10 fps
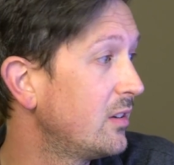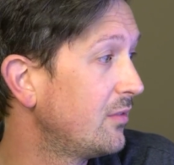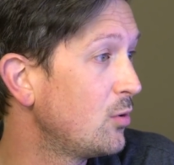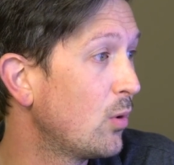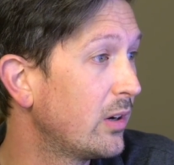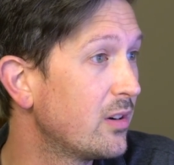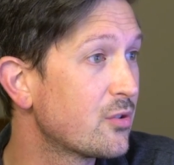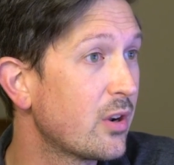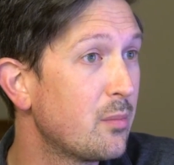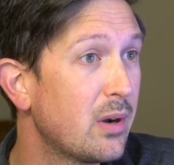if you wanted to
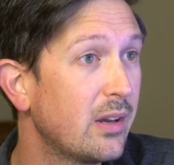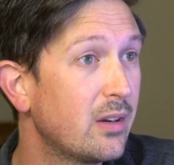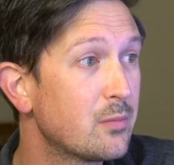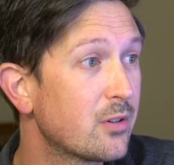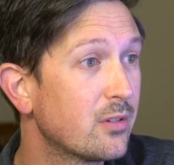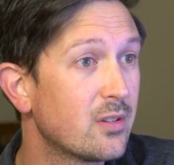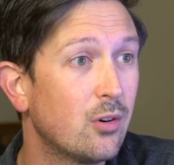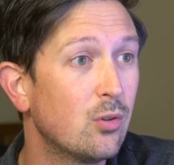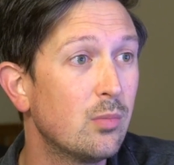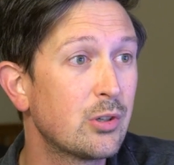try to buy it, I'm sure it's a
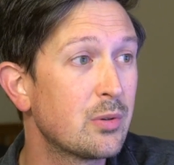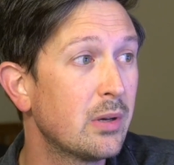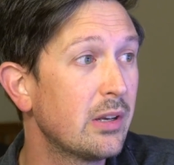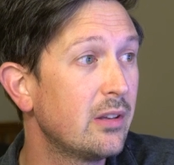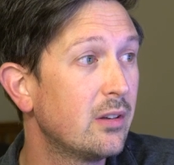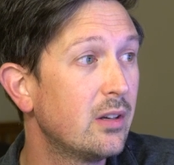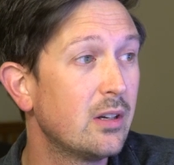whole bunch of money.